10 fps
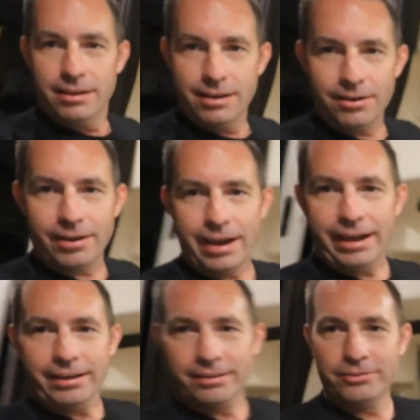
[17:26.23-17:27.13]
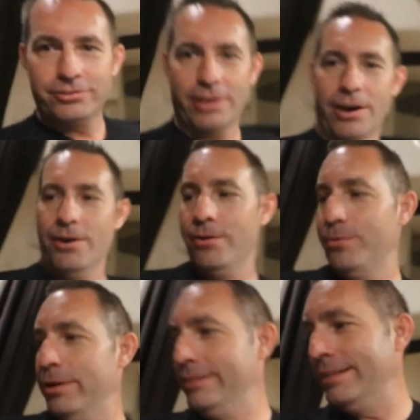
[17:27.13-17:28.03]
Okay, so
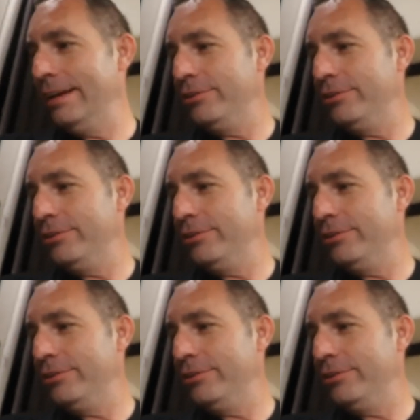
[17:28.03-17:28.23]
what's day